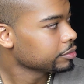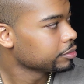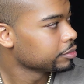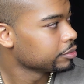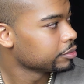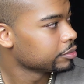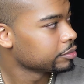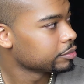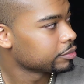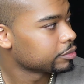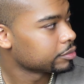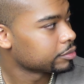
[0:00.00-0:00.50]

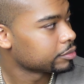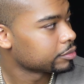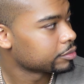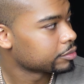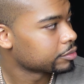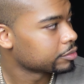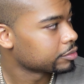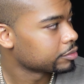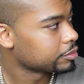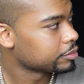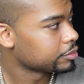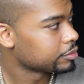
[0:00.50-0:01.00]

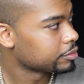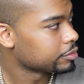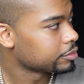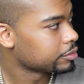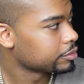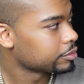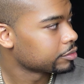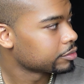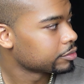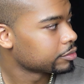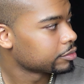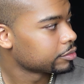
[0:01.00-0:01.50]

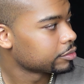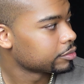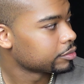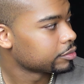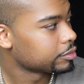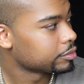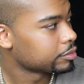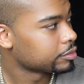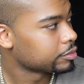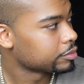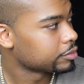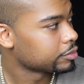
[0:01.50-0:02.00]

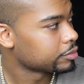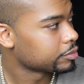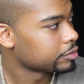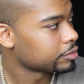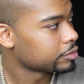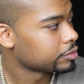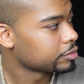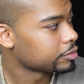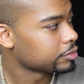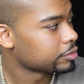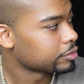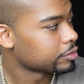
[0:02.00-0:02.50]

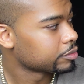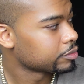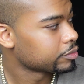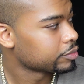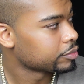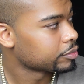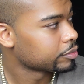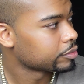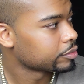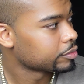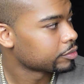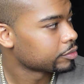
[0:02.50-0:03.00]

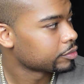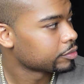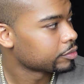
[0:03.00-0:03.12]
(not speaking)